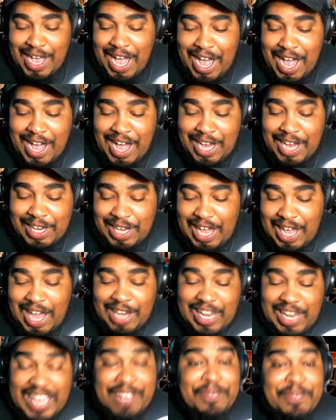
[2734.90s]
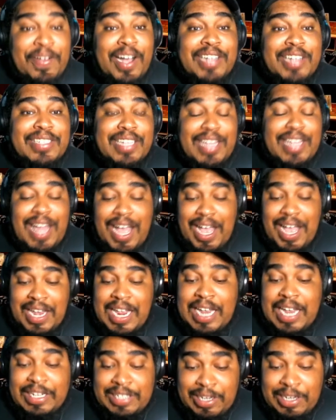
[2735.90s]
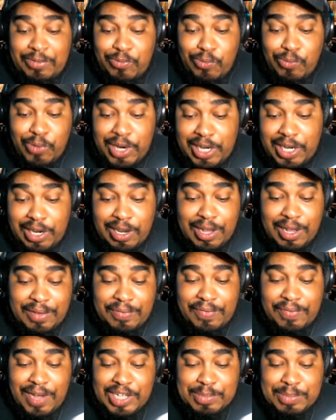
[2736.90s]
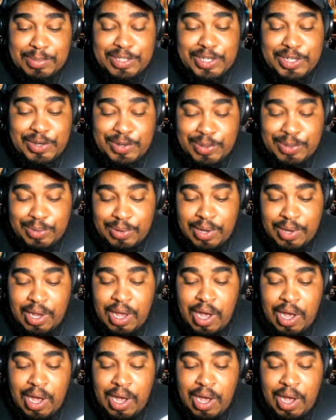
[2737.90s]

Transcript: I, I, I, like Fonz a lot, and I actually really love Fonz material